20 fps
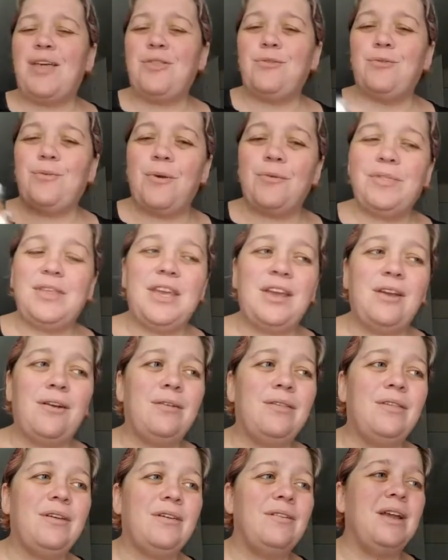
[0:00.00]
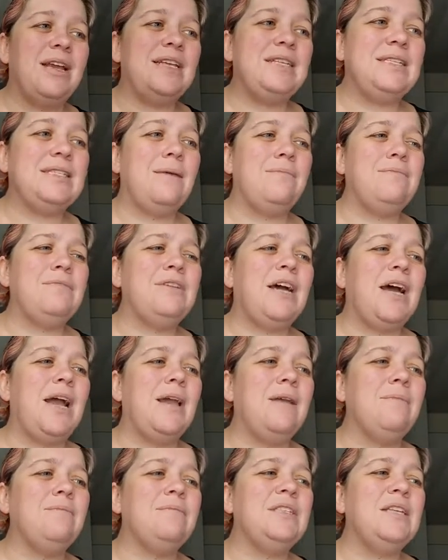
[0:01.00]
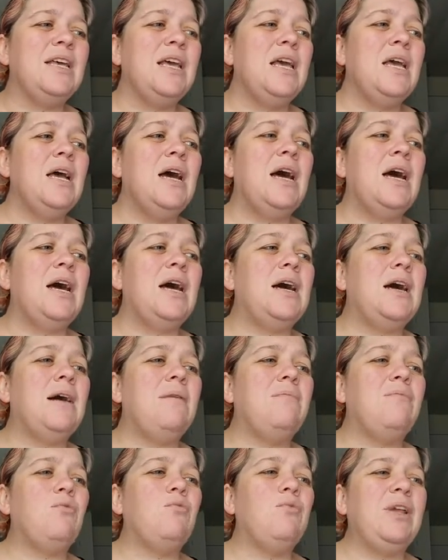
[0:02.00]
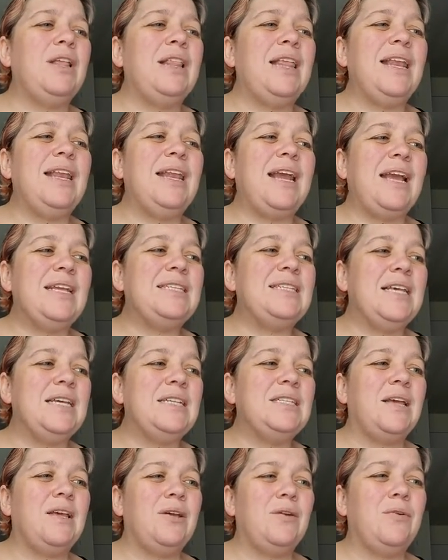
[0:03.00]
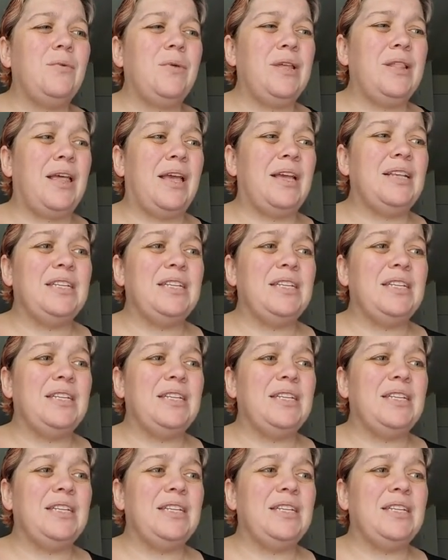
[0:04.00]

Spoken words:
Throughout the year, there is sometimes really nice things that we like to